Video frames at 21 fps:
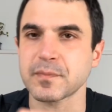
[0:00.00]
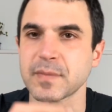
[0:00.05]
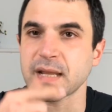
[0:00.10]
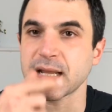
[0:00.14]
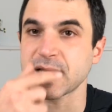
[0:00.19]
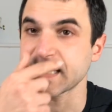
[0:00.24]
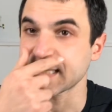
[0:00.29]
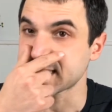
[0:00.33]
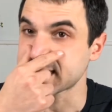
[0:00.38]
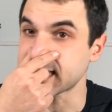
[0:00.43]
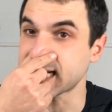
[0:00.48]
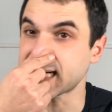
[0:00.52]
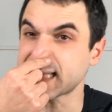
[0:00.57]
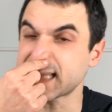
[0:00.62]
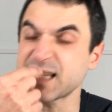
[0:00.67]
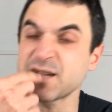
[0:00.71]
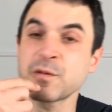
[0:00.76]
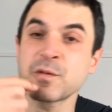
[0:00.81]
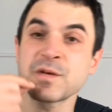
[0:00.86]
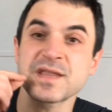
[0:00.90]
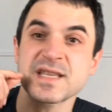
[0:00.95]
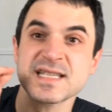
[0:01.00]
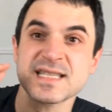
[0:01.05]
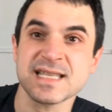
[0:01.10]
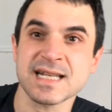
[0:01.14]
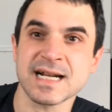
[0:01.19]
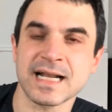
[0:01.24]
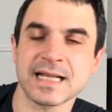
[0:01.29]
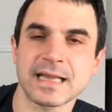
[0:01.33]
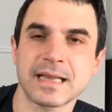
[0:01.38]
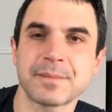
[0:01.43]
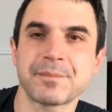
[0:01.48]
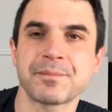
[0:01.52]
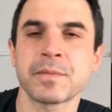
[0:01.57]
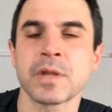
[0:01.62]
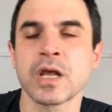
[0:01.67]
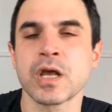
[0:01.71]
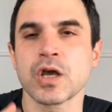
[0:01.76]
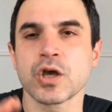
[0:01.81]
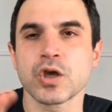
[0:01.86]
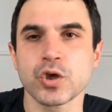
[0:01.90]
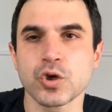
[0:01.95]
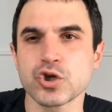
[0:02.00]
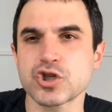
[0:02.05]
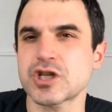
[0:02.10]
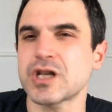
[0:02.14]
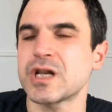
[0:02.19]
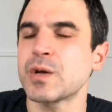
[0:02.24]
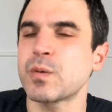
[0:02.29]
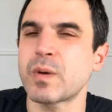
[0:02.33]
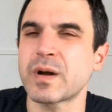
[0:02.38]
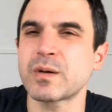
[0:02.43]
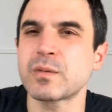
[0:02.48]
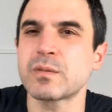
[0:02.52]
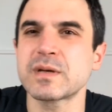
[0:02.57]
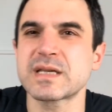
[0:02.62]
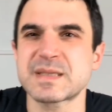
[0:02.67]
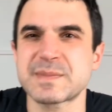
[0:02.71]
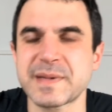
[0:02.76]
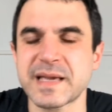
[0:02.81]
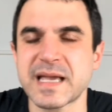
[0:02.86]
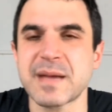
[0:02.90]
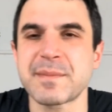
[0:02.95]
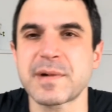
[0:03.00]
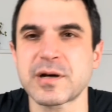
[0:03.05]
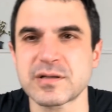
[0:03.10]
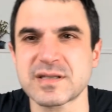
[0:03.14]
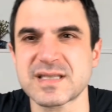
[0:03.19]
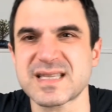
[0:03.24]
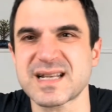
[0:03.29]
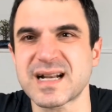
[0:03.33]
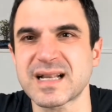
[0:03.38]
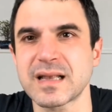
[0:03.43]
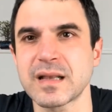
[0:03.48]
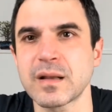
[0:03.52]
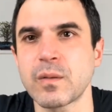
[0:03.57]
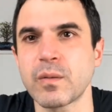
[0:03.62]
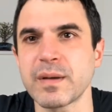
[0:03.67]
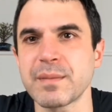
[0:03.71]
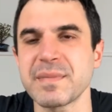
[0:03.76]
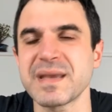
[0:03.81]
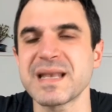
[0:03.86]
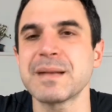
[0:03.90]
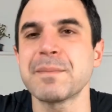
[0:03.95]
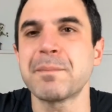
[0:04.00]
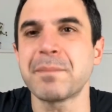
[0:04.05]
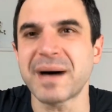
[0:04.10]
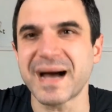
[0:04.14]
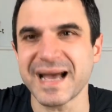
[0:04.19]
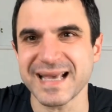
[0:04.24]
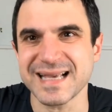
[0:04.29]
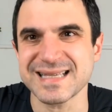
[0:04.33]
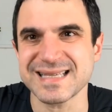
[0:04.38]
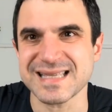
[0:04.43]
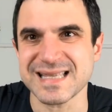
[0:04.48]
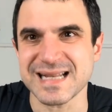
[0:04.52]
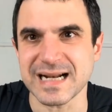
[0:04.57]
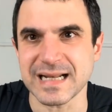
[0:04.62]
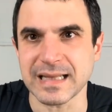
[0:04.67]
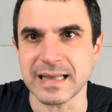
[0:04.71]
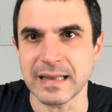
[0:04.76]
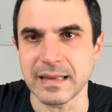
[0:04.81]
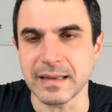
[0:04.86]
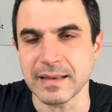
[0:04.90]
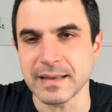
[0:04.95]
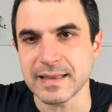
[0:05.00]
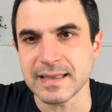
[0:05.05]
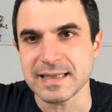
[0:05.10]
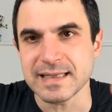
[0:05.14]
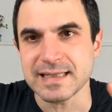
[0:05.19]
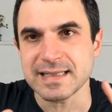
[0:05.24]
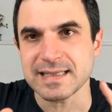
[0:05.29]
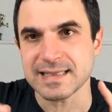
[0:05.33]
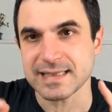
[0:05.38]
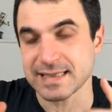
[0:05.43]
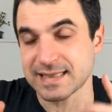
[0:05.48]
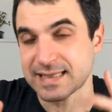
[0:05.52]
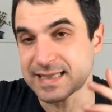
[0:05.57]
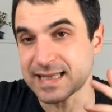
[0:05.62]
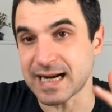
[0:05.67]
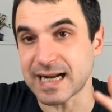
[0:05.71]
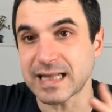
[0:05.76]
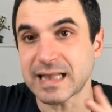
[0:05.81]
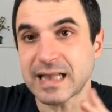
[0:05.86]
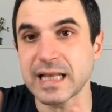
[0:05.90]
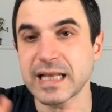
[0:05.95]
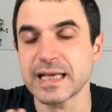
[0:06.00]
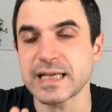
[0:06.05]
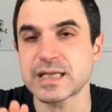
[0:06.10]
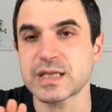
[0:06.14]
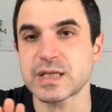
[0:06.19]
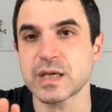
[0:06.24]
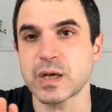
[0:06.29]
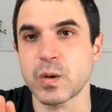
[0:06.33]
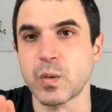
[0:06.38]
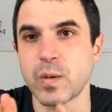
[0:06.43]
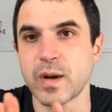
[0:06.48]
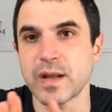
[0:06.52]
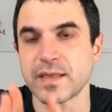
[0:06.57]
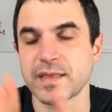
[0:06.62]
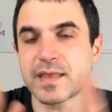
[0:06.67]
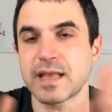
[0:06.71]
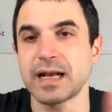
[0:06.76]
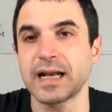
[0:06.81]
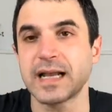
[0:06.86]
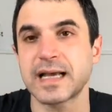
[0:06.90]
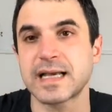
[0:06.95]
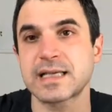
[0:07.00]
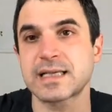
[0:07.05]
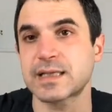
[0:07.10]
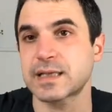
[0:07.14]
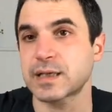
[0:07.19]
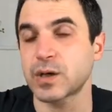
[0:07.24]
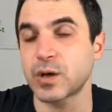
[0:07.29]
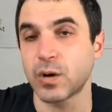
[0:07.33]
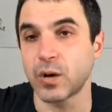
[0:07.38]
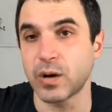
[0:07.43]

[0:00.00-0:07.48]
Starting with the straddle. Usually when we speak about straddle, we mean pike straddle. Straddle is when the legs go